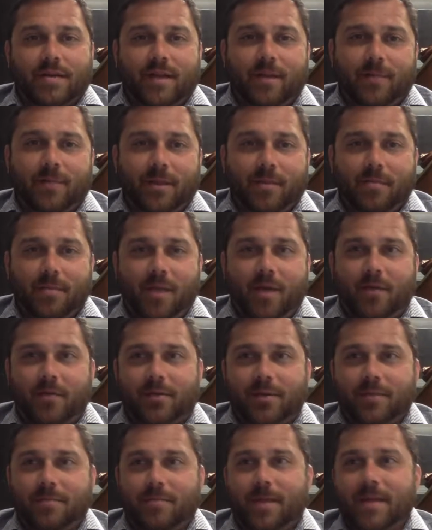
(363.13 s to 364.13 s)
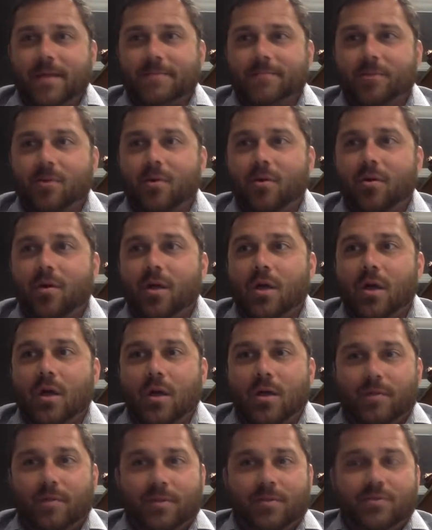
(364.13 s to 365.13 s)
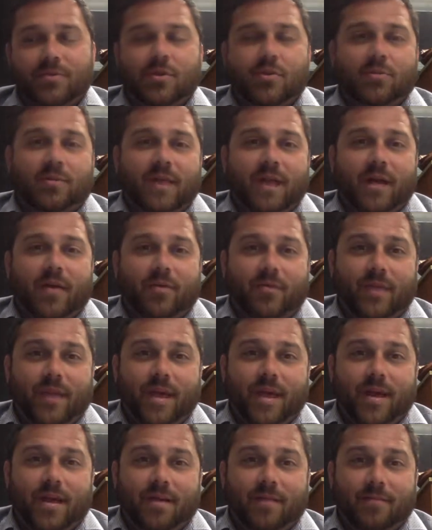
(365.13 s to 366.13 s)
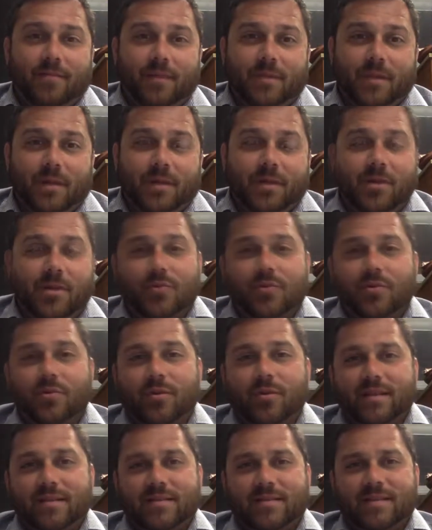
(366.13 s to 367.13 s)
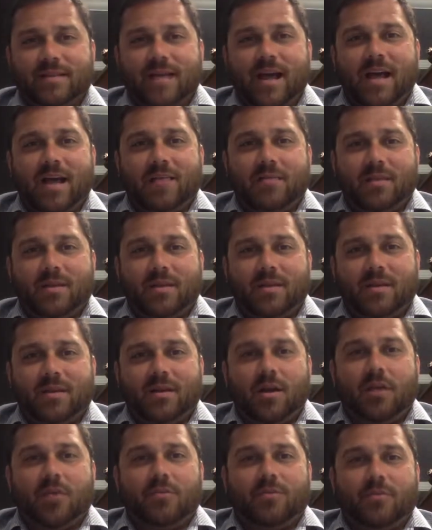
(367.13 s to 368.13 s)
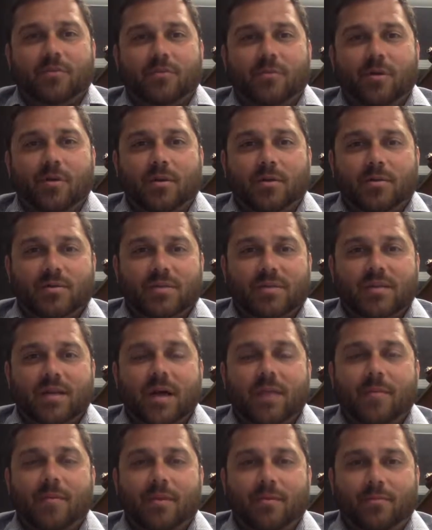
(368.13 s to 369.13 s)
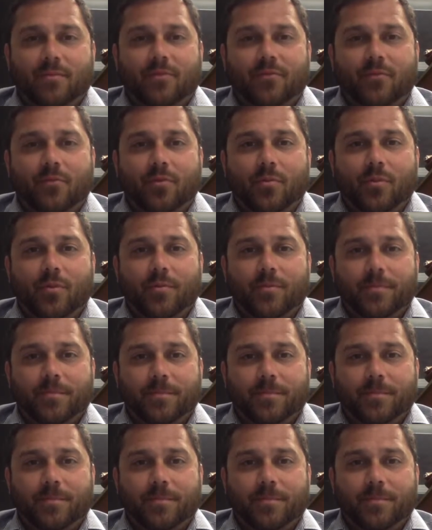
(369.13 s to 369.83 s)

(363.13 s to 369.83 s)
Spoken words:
now playing minor league baseball, but there's no doubt that, during his time in college football, he was a dominant performer.